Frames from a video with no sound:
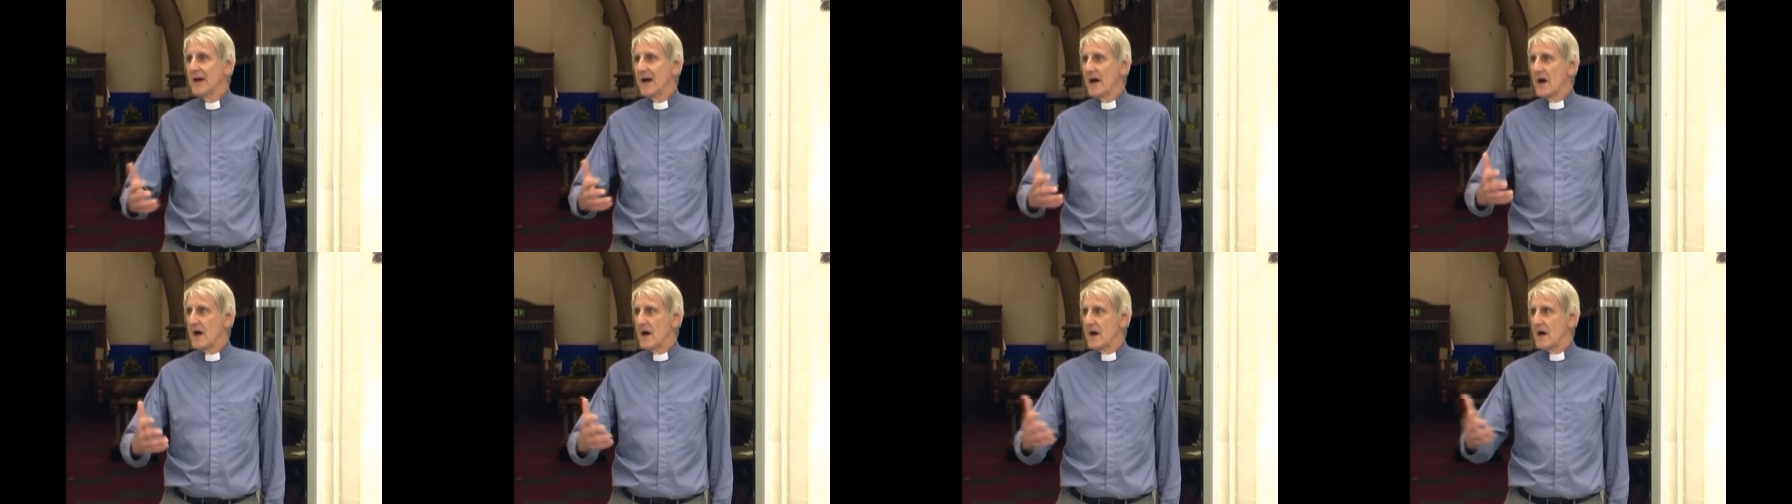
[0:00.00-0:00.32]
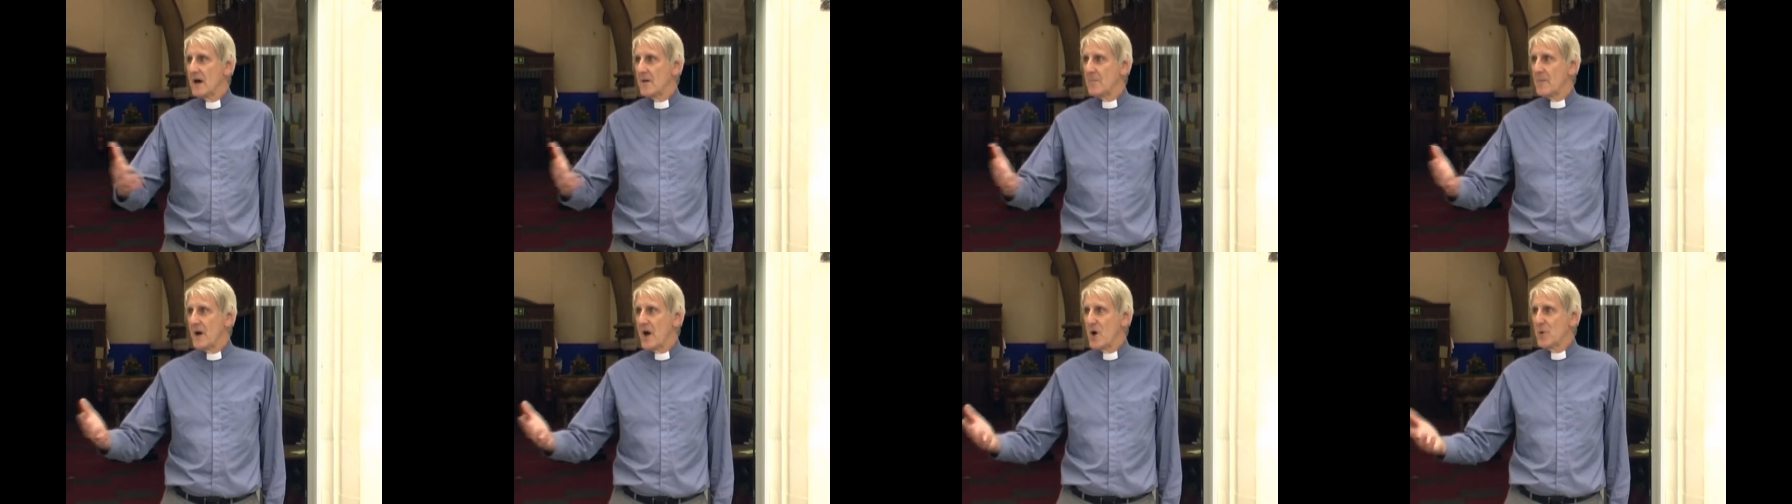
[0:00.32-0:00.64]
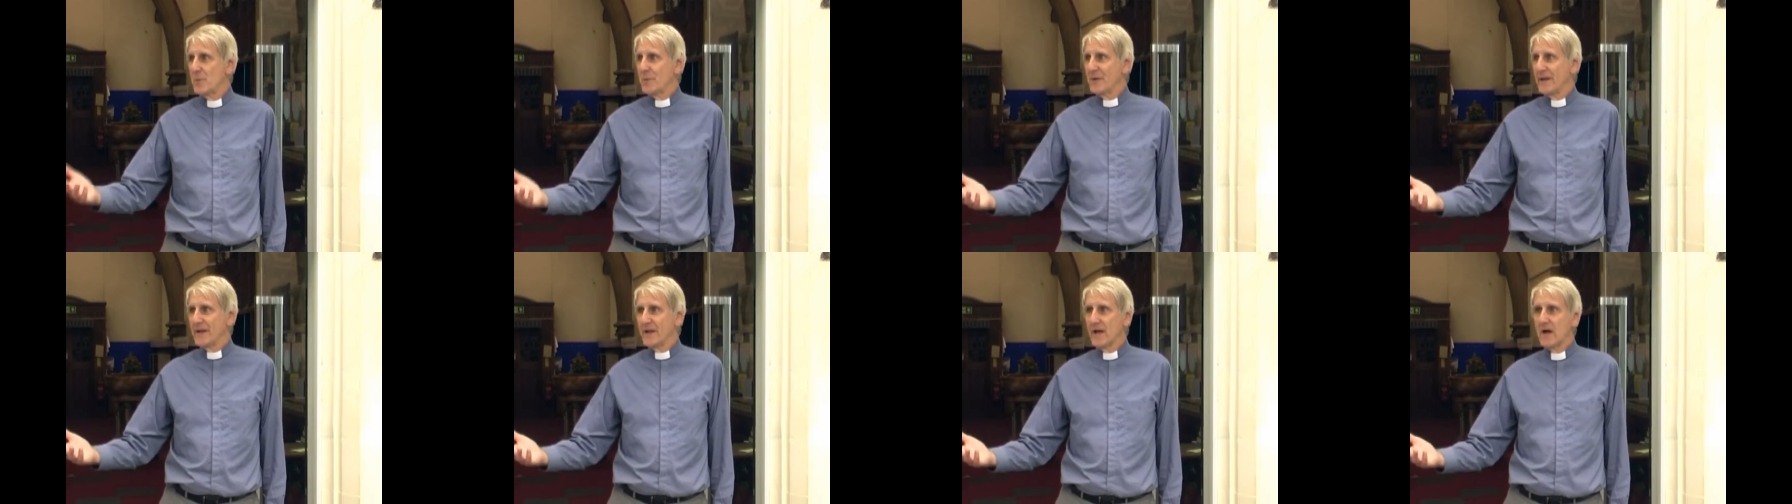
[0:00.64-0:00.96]
um,
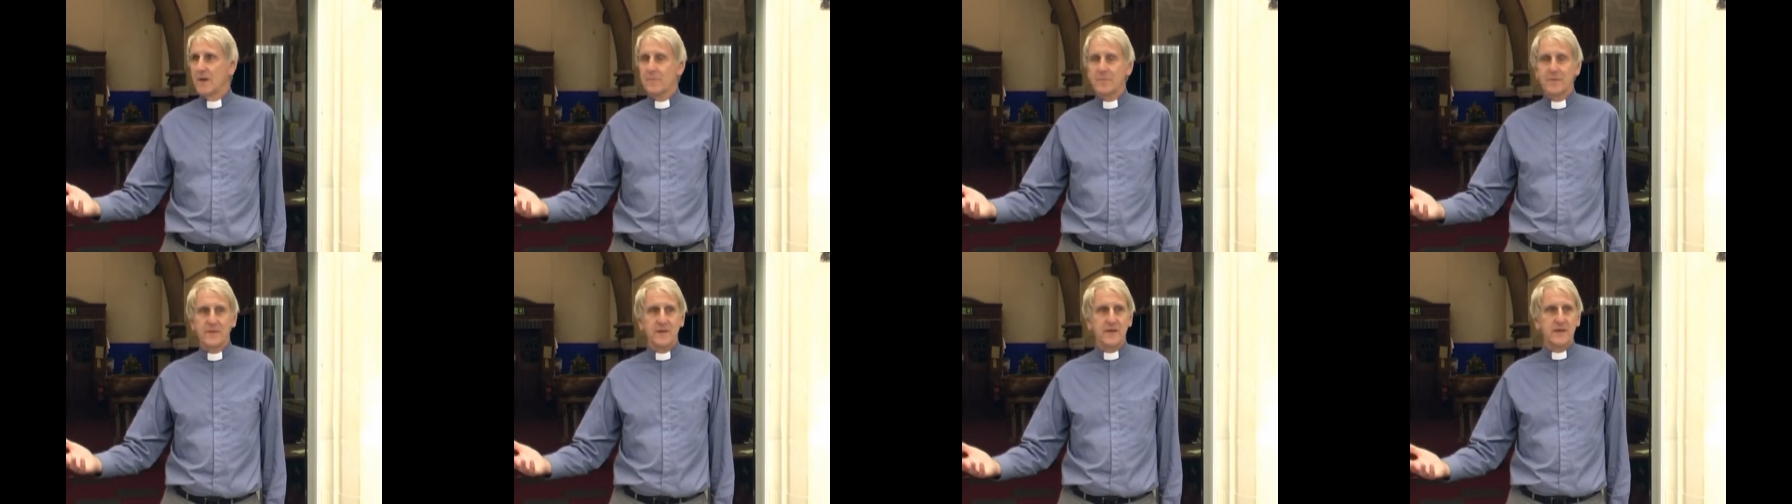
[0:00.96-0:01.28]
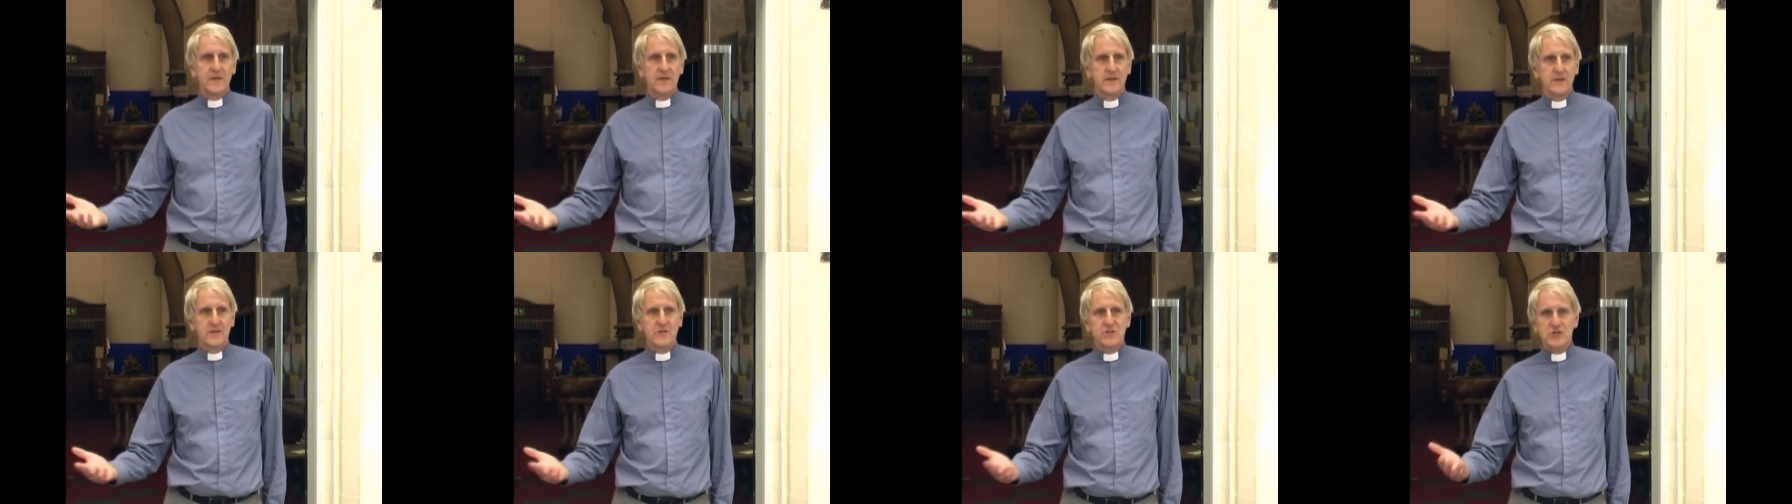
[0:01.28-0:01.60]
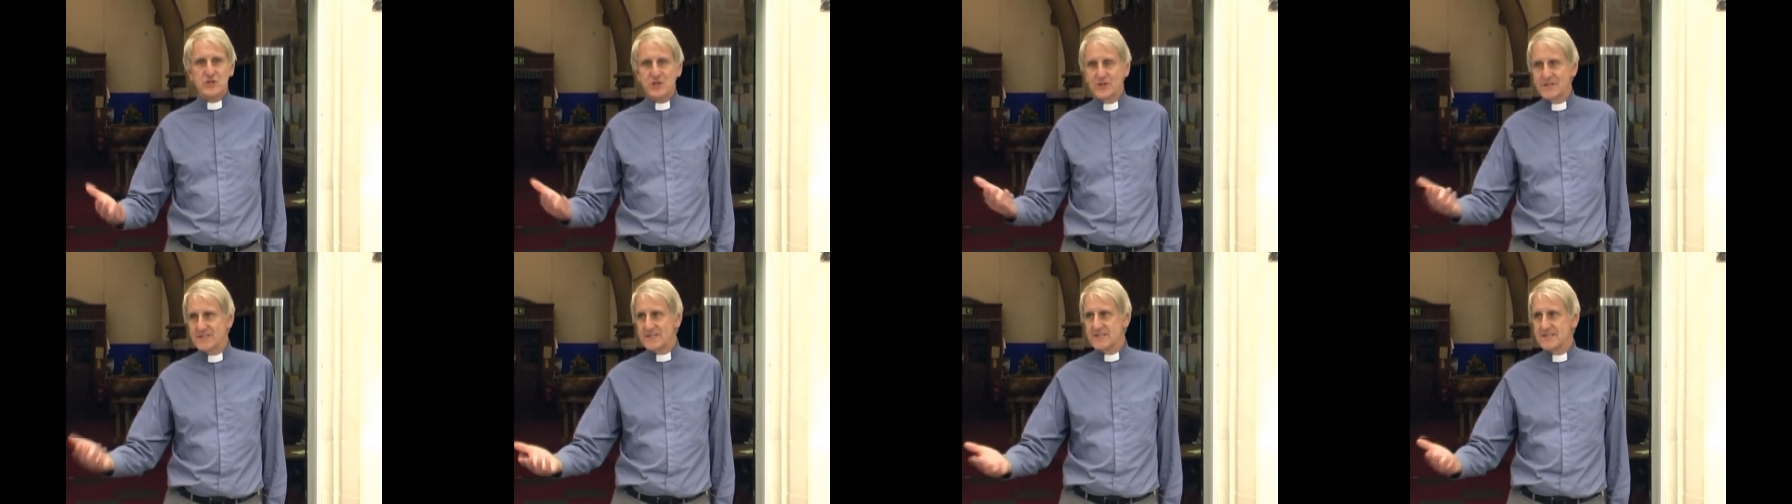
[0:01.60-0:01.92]
opening up the
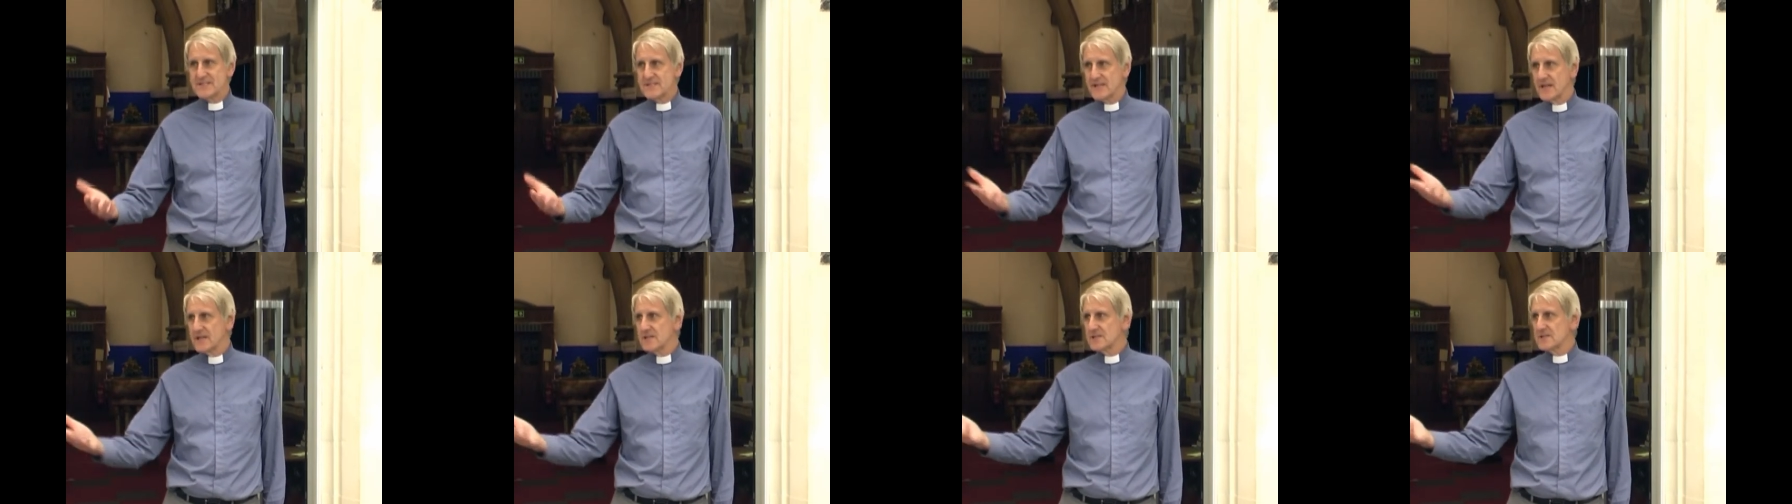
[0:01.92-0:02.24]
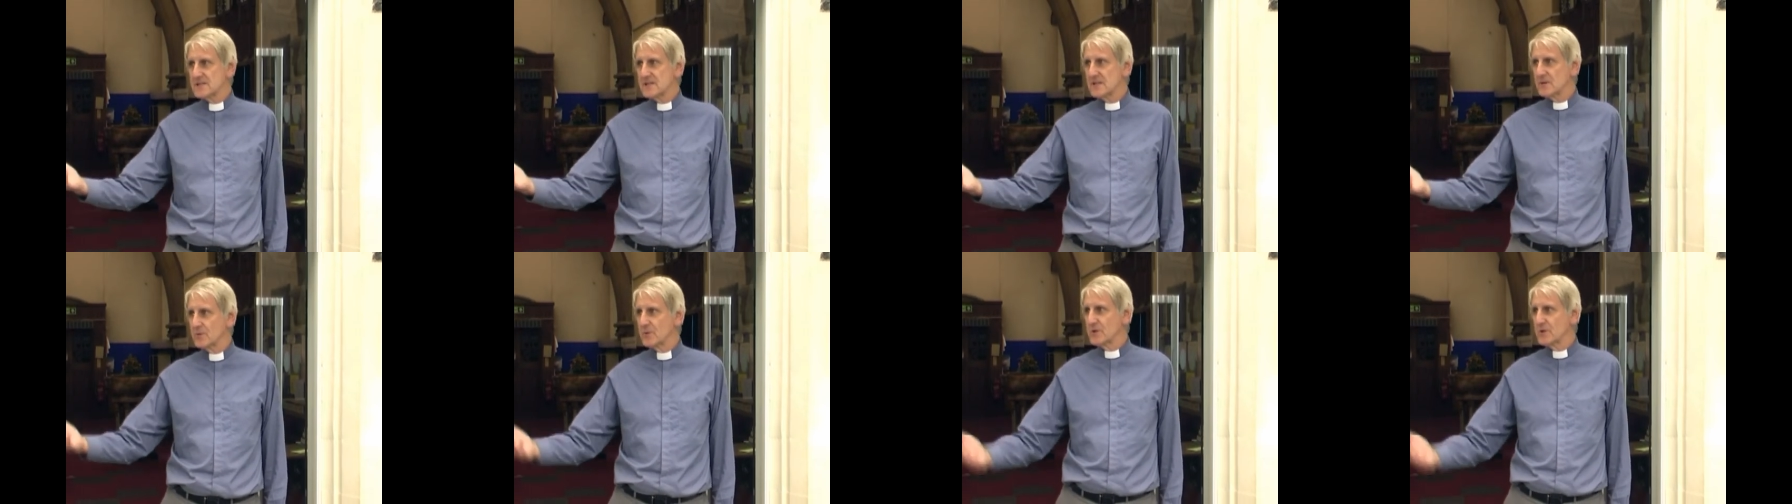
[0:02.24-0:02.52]
Trinity Centre,